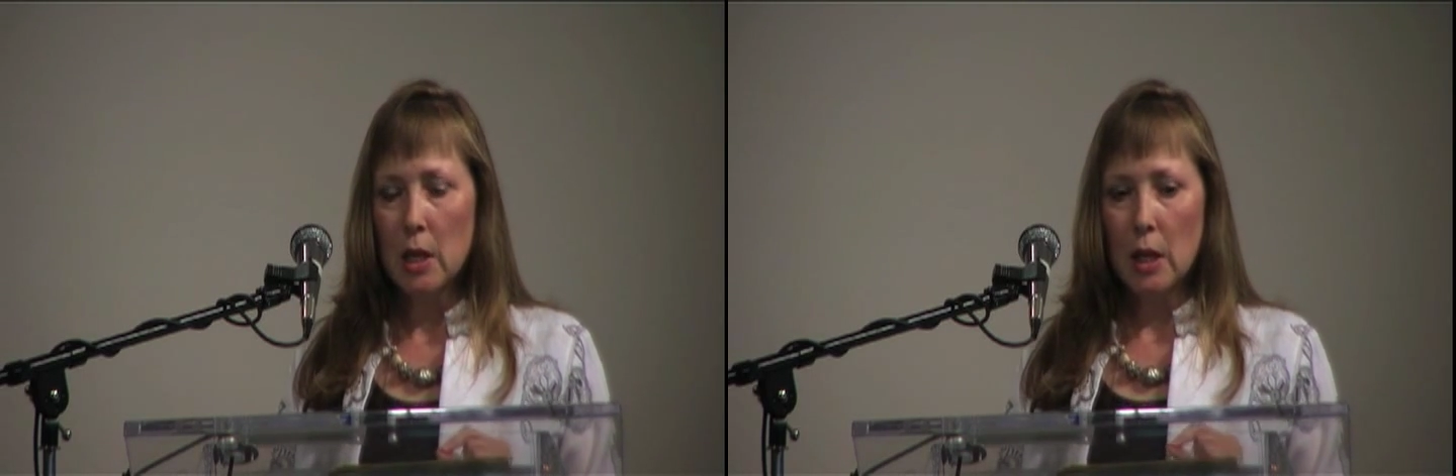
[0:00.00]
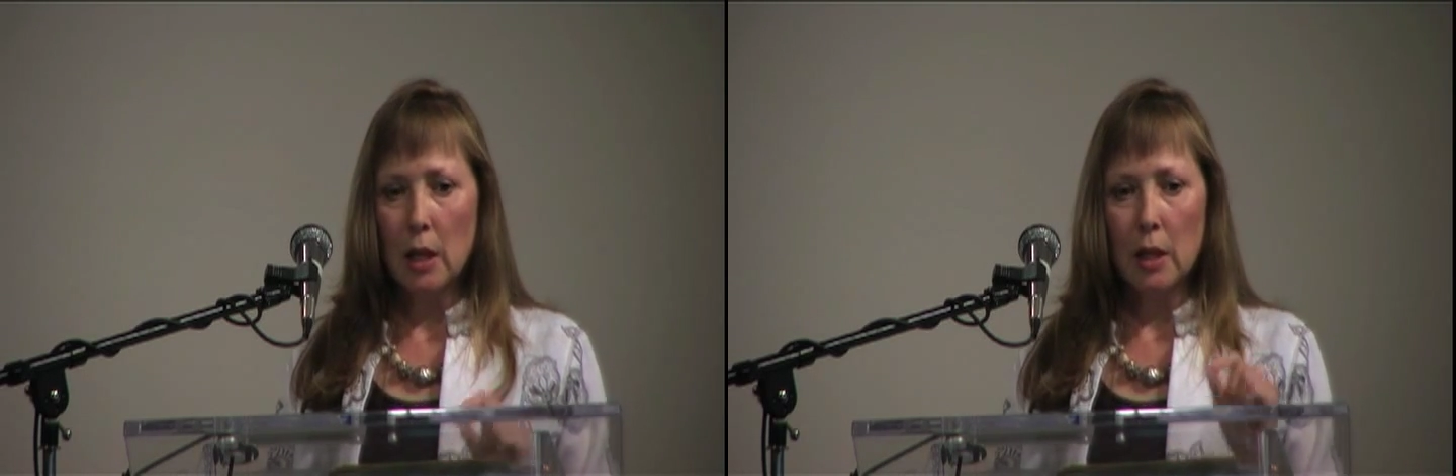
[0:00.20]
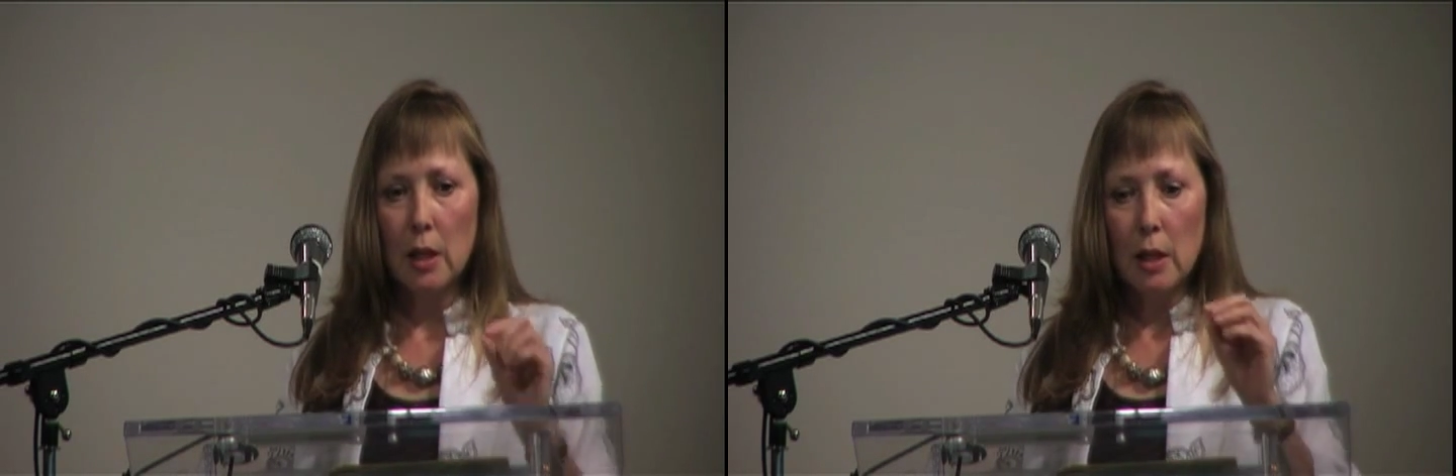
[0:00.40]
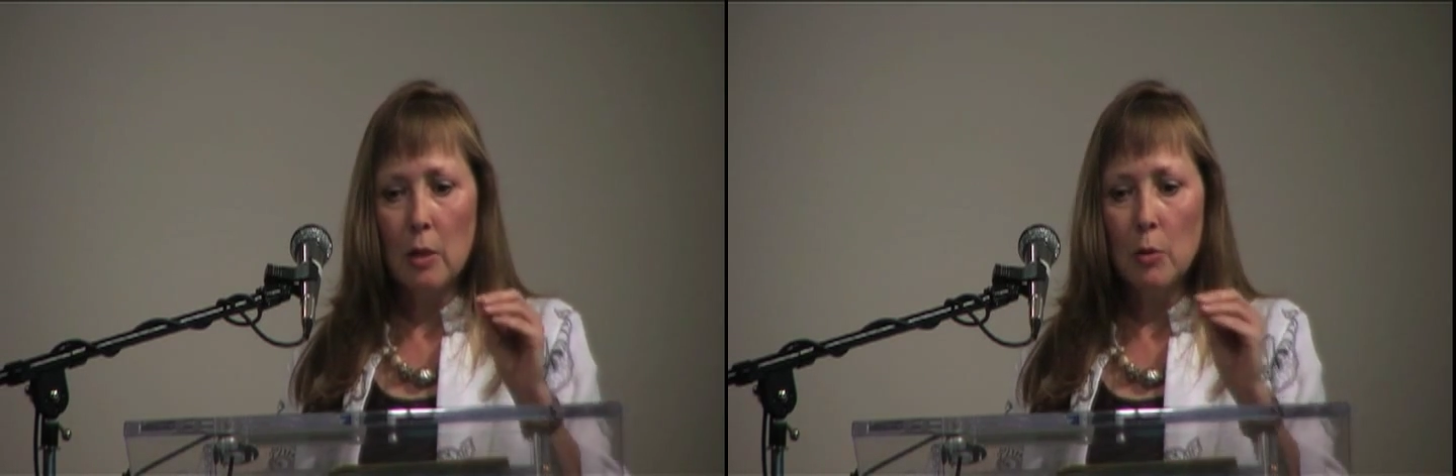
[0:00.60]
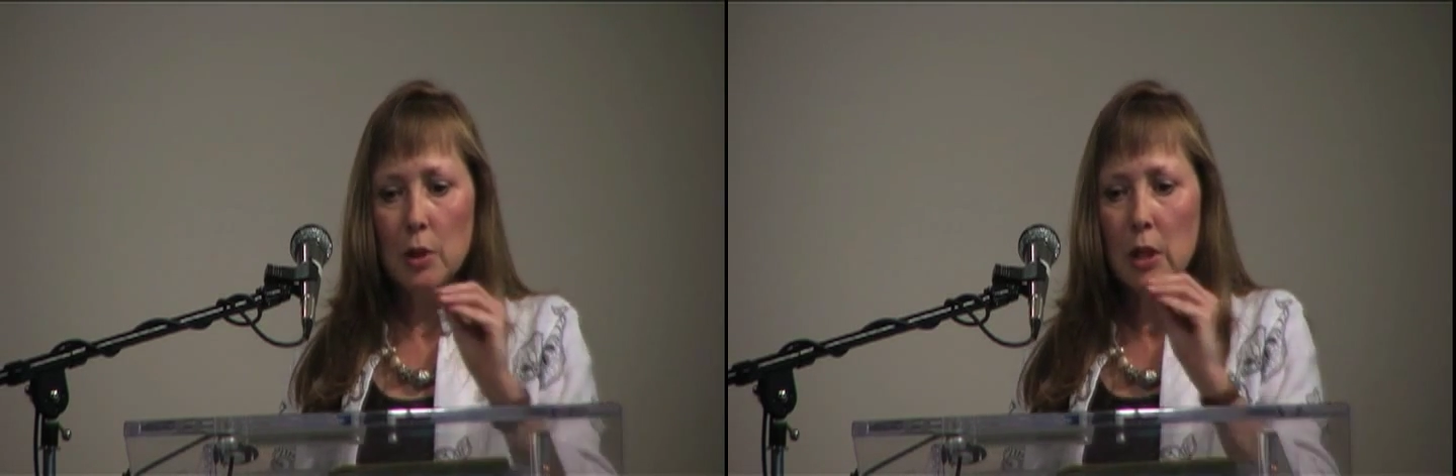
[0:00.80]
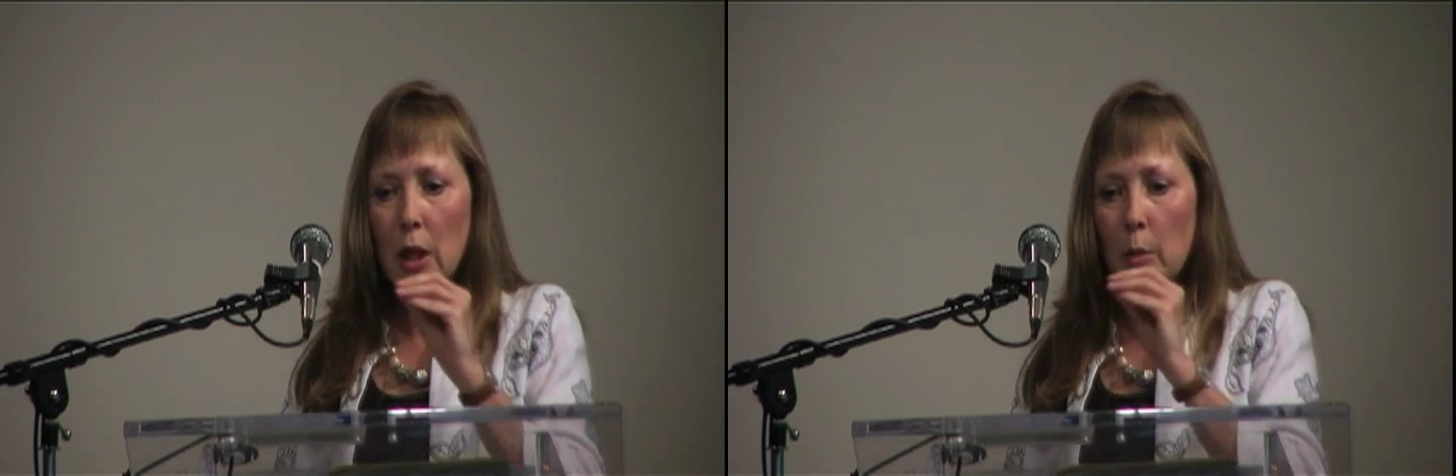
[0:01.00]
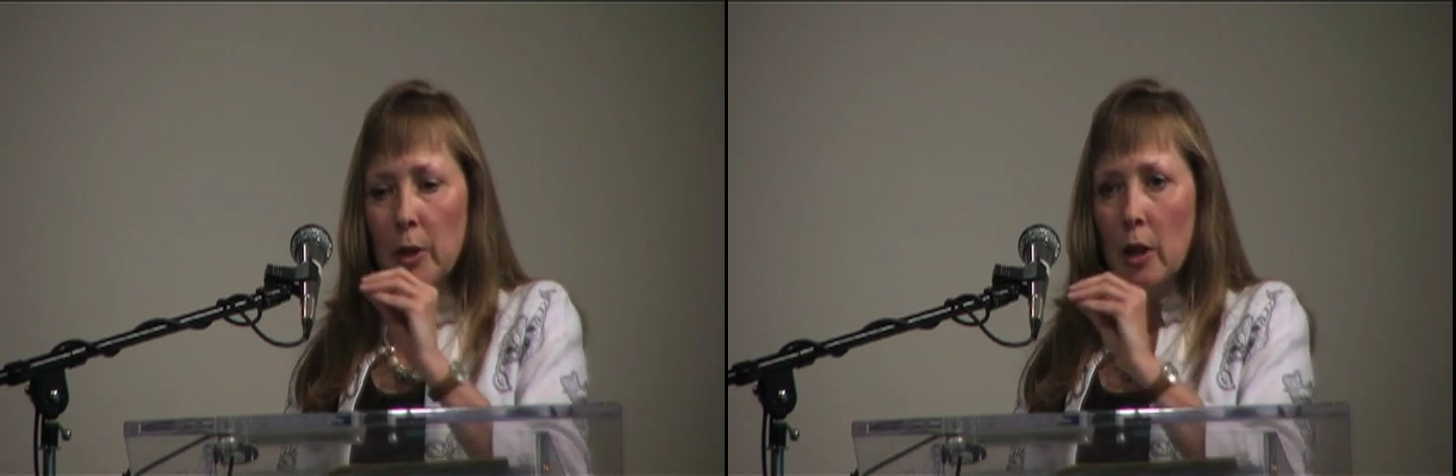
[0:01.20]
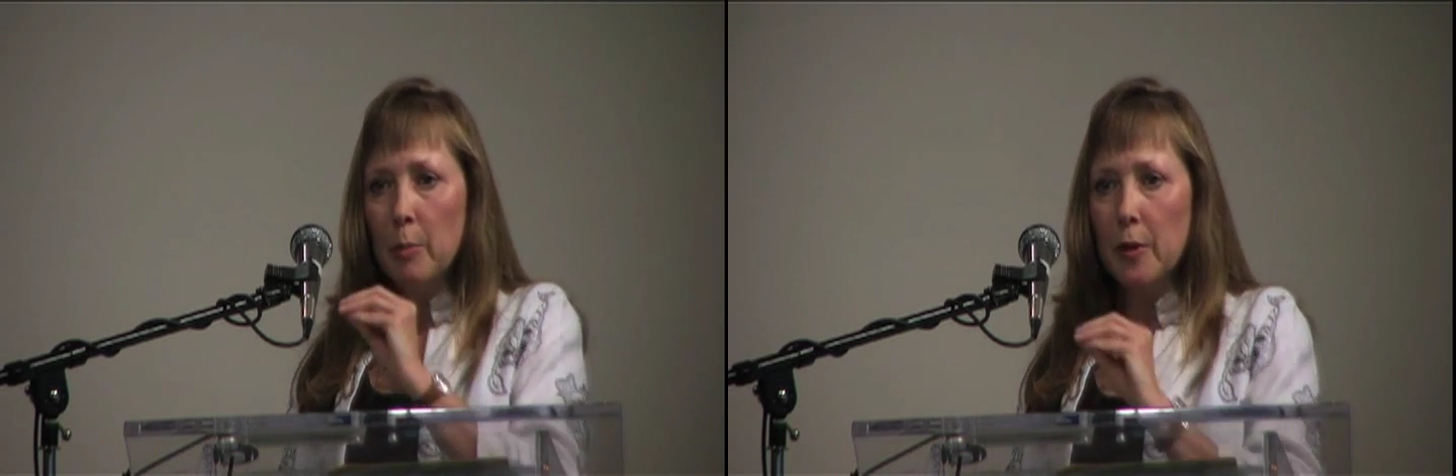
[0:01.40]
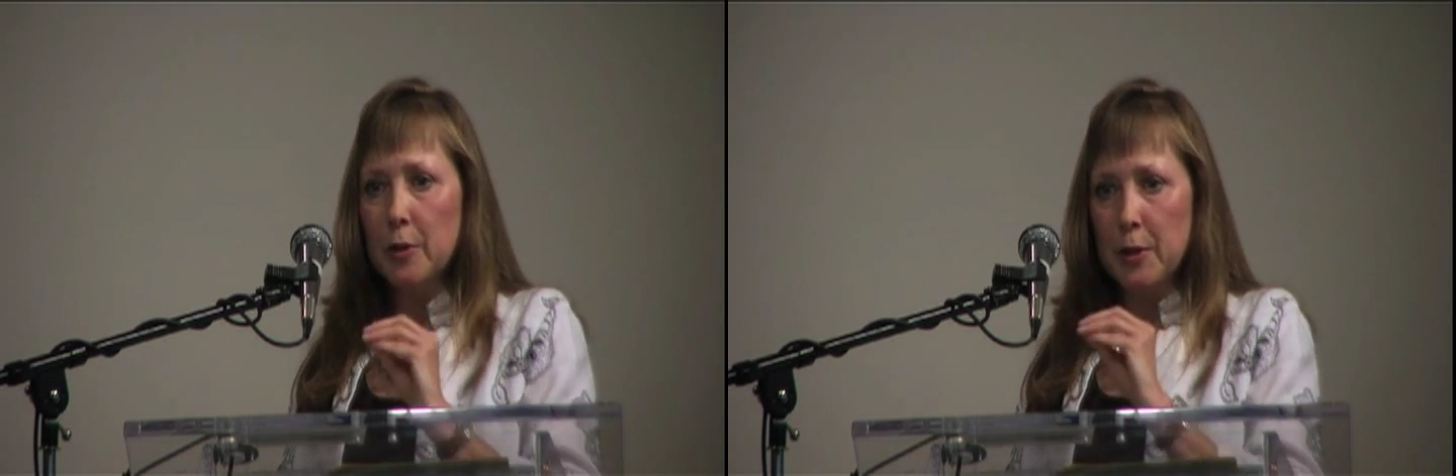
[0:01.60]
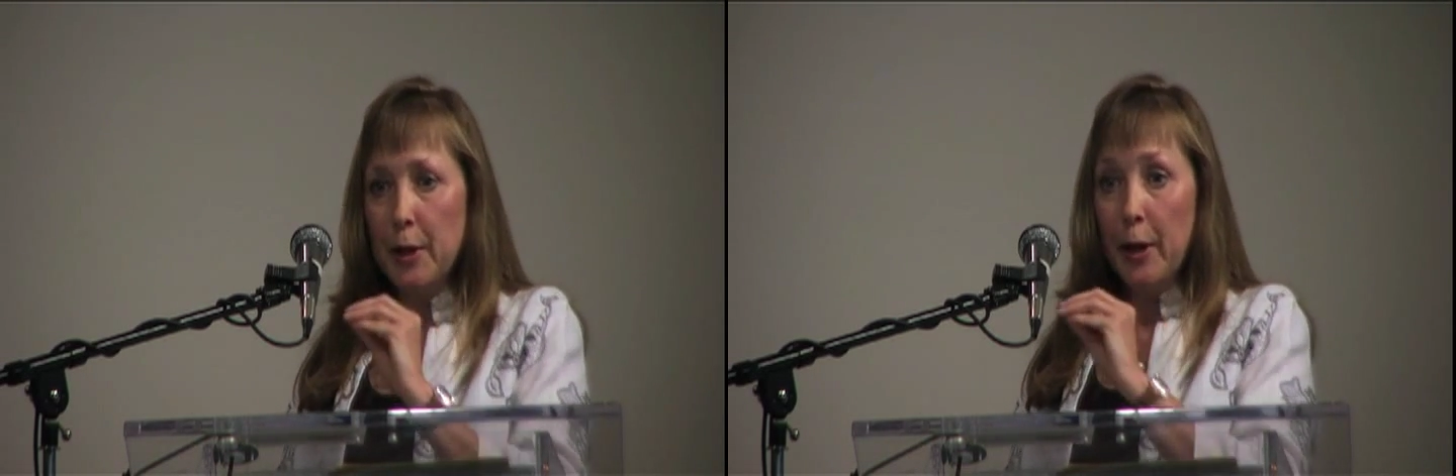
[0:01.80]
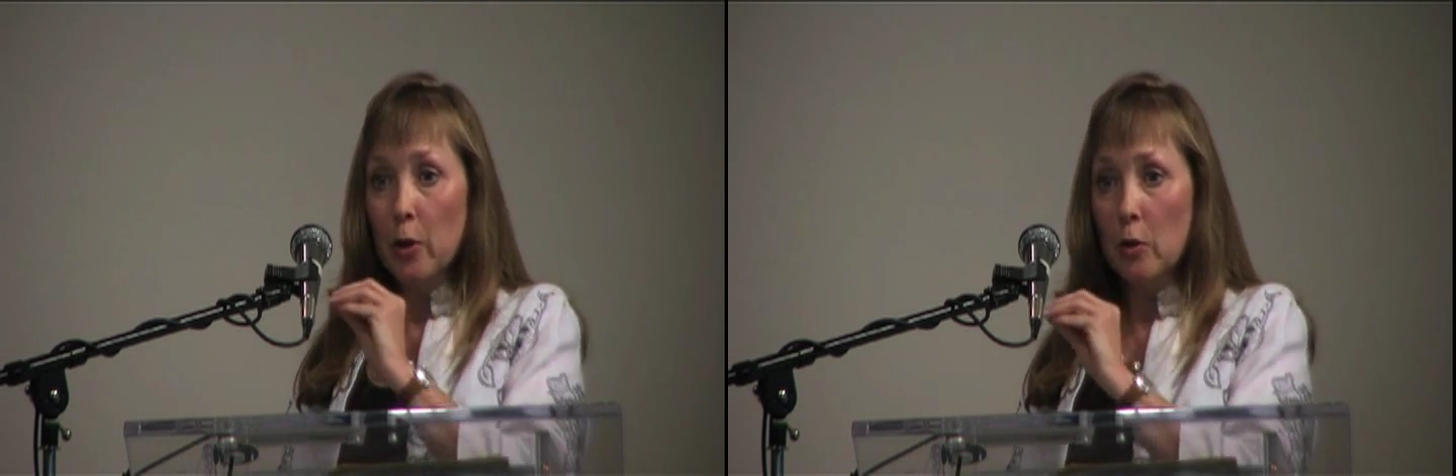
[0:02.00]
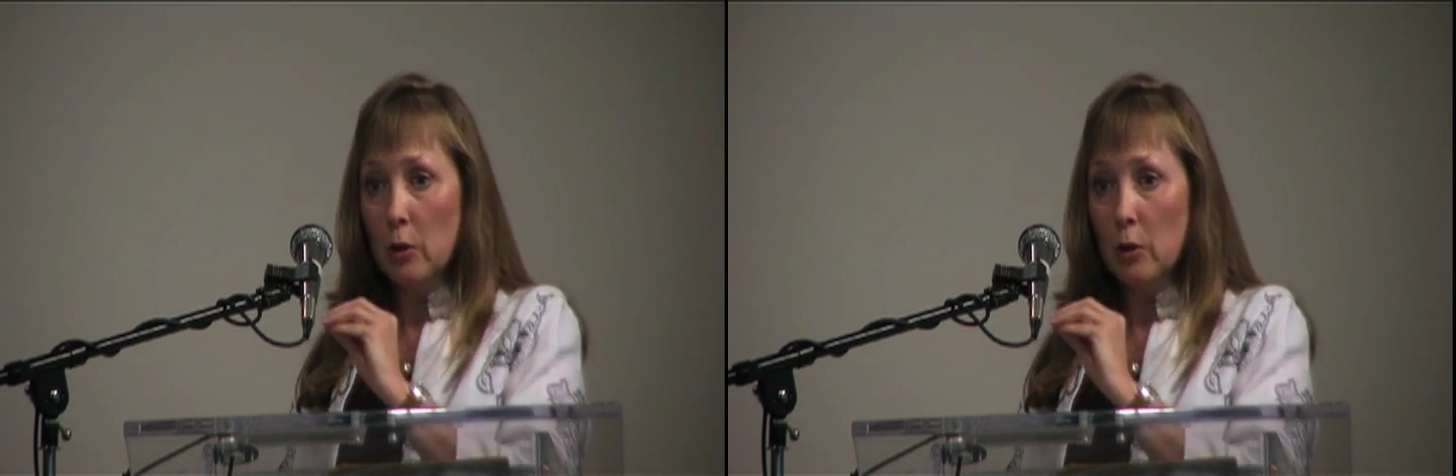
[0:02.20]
And he was climbing up this narrow